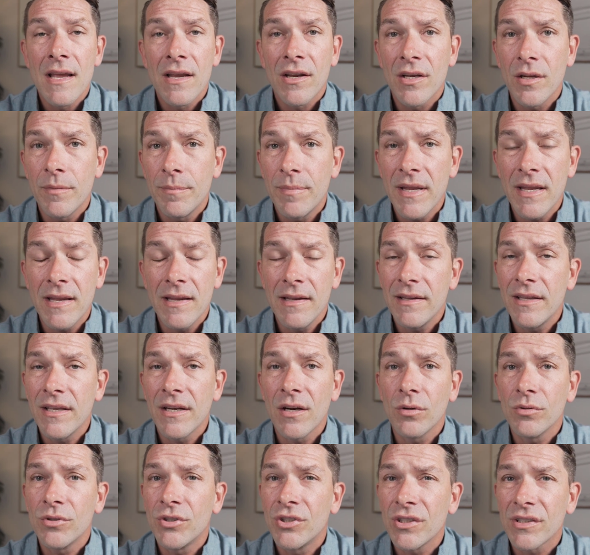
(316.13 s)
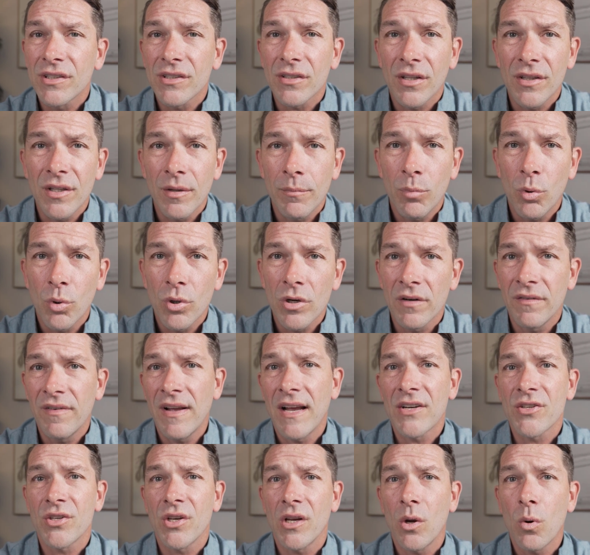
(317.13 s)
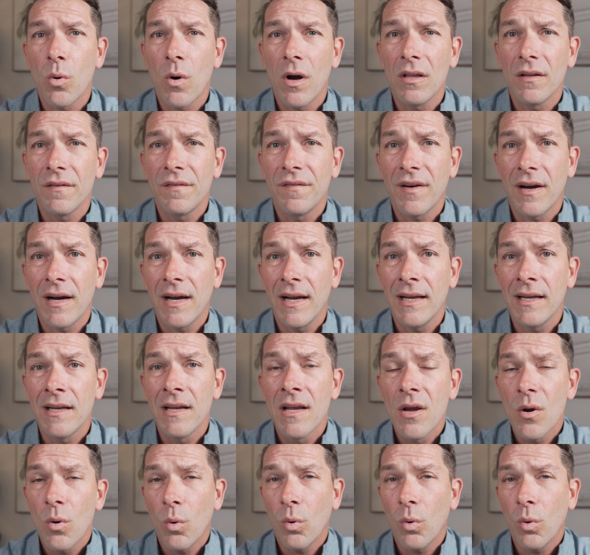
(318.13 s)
could be, you know, just on the border of actually qualifying,